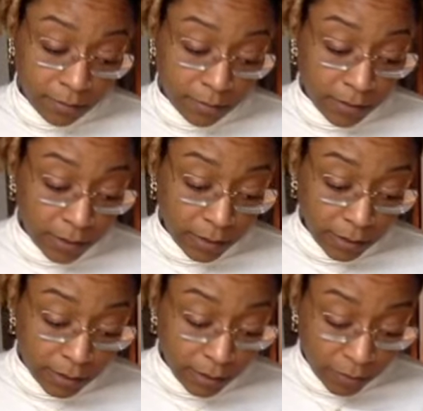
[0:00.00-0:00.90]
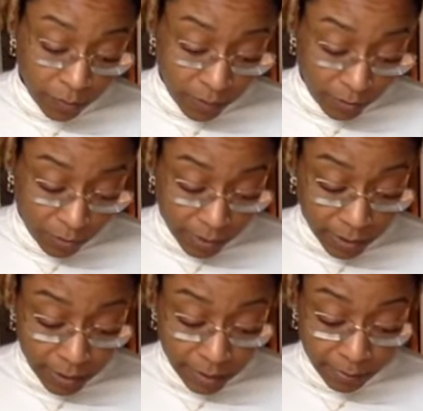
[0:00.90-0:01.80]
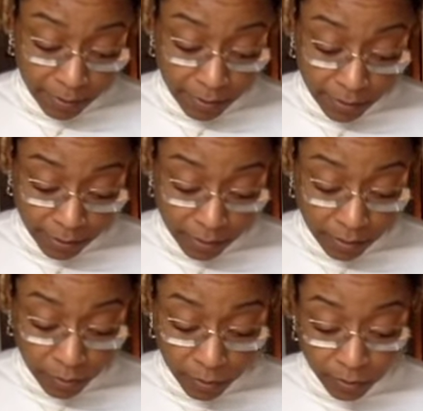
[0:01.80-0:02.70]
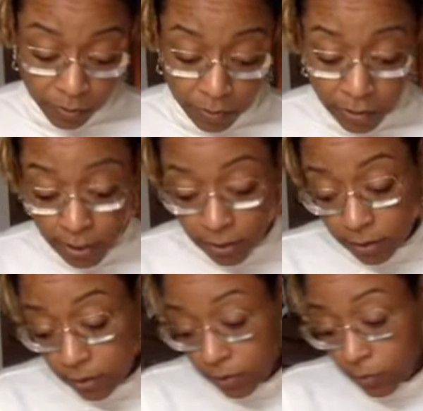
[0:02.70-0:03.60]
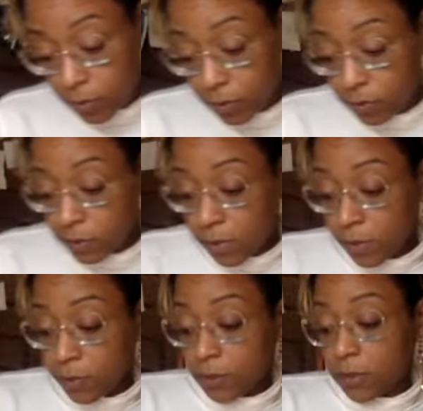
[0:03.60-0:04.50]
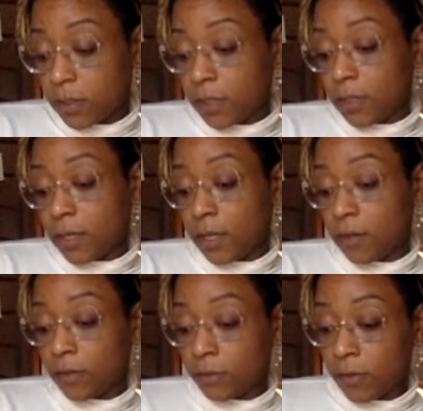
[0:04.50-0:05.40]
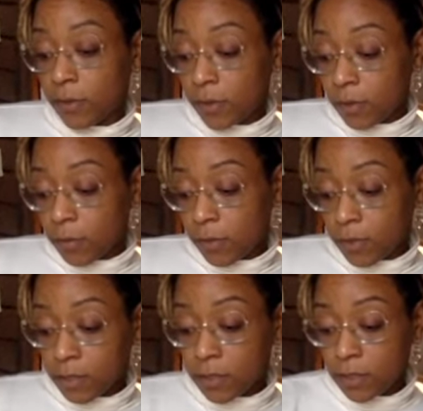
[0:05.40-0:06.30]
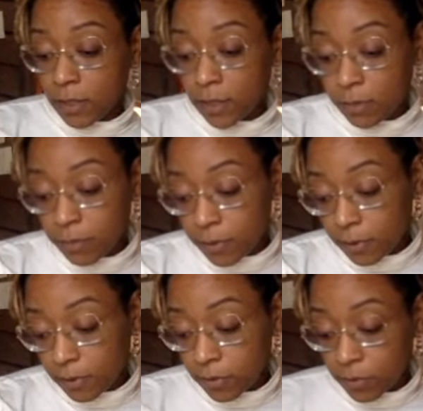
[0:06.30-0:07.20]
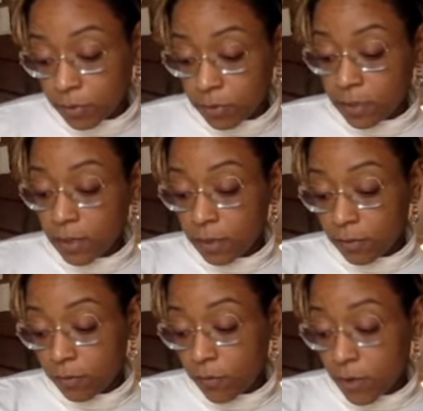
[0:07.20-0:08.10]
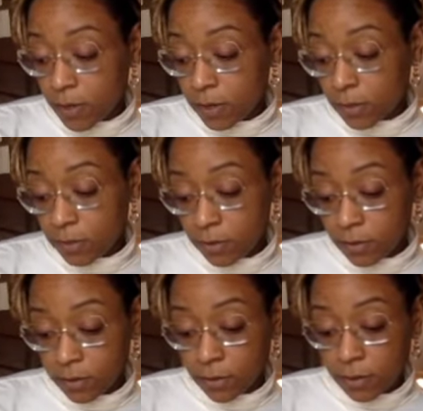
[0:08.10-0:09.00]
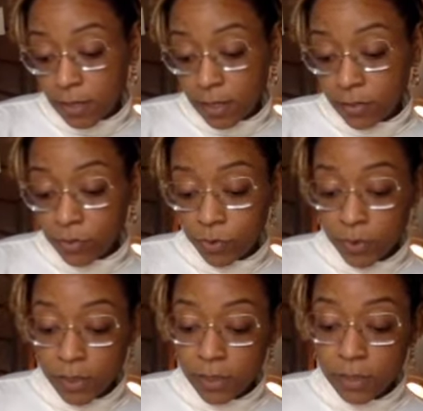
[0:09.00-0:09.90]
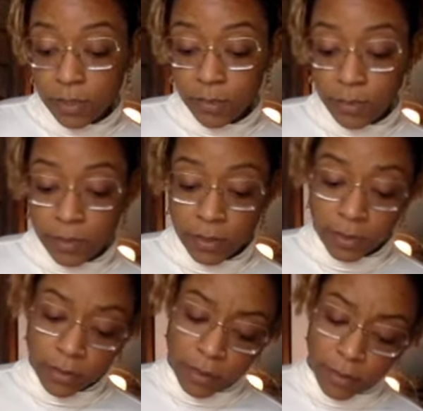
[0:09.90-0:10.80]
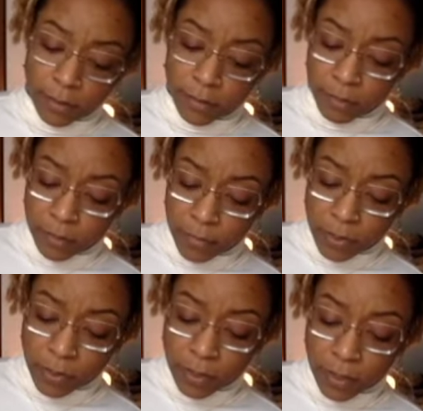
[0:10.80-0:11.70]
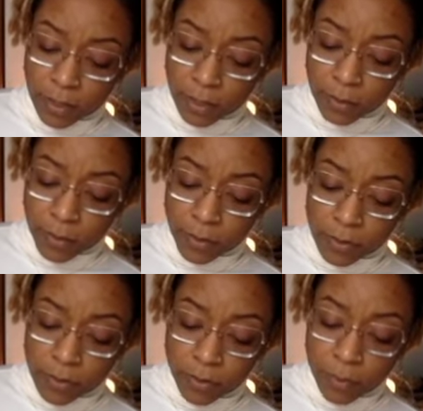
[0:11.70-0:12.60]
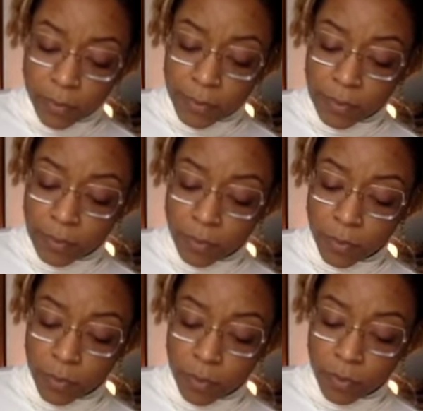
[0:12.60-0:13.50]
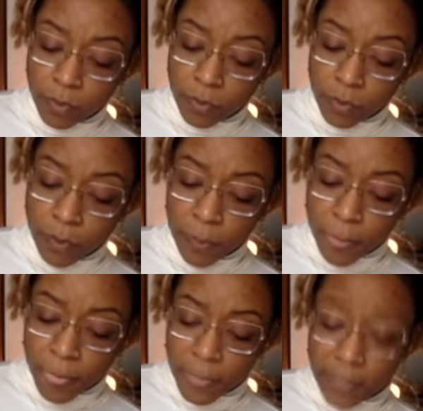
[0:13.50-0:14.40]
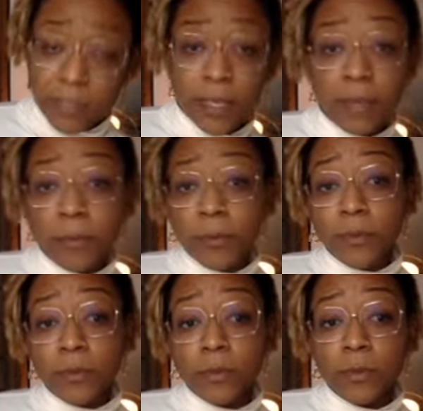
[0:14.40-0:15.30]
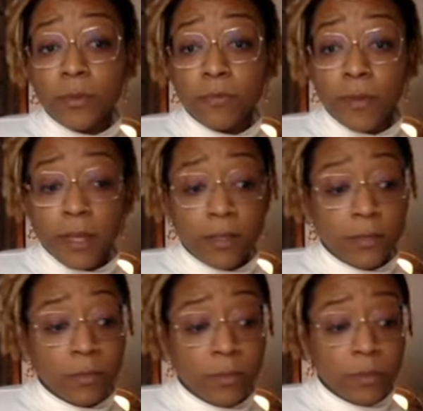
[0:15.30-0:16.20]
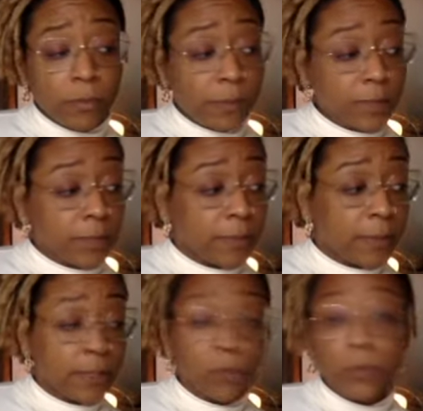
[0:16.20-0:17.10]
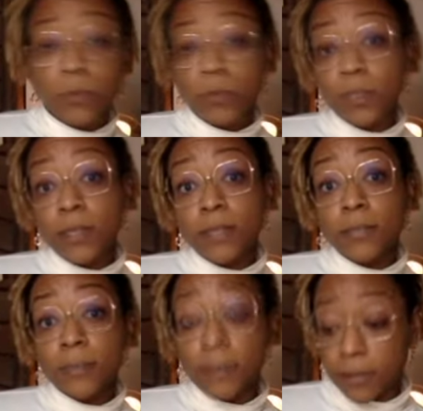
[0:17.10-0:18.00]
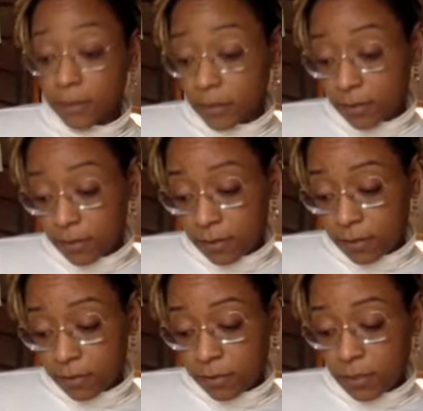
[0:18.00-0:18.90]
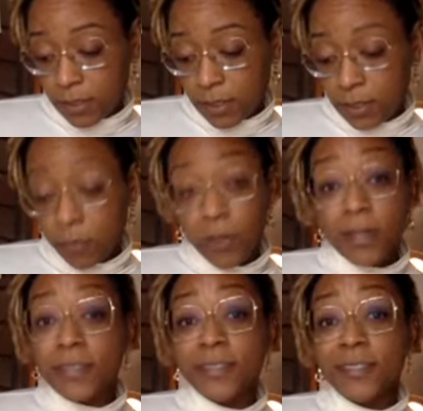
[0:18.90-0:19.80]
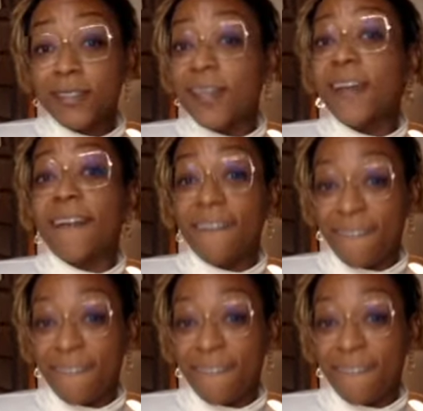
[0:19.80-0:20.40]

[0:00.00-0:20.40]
This is, she's the one who was unhappy here. She's the one who detached. She's the one who slowed this thing down. Because this King of Pentacles was a King of Wands, actually. This wasn't... Um, because, you know, the King of Pentacles can represent someone who is stable. Someone who's a father. Someone who's a businessman. Someone who's a husband. But the King of Wands is that,